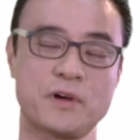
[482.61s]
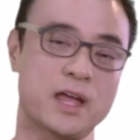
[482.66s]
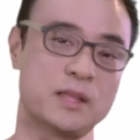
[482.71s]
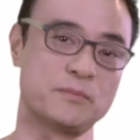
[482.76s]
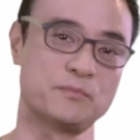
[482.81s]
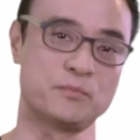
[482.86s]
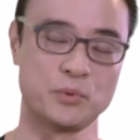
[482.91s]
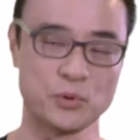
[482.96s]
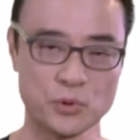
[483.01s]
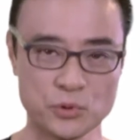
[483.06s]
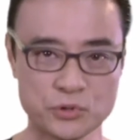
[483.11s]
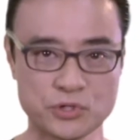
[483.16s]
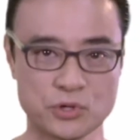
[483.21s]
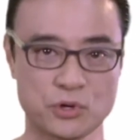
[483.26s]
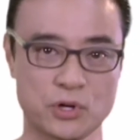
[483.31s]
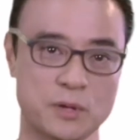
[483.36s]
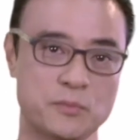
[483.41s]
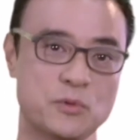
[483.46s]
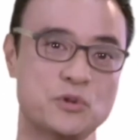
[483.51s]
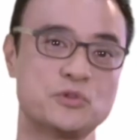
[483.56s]
and boost your
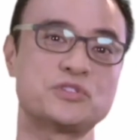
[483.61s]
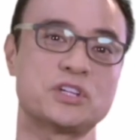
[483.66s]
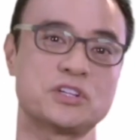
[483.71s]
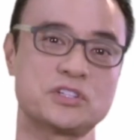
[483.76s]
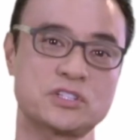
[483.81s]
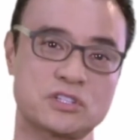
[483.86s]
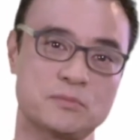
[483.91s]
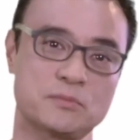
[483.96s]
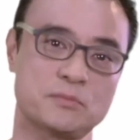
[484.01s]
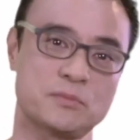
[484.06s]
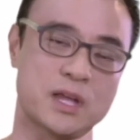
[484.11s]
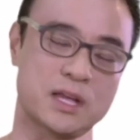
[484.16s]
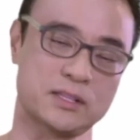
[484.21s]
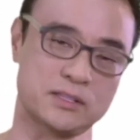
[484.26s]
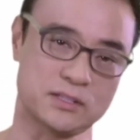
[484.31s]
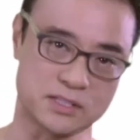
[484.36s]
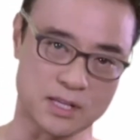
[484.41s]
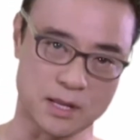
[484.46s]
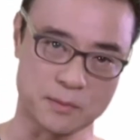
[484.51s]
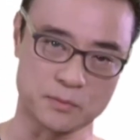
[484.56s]
immune system at the
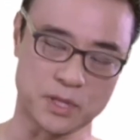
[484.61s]
same